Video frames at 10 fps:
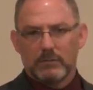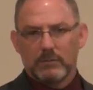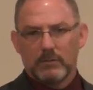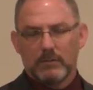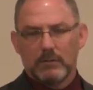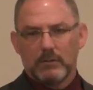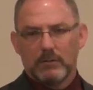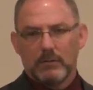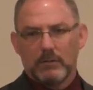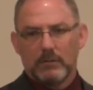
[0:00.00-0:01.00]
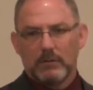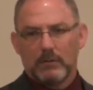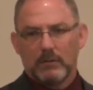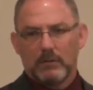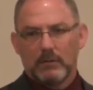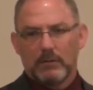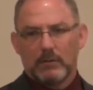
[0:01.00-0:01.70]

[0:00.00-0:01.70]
[no speech]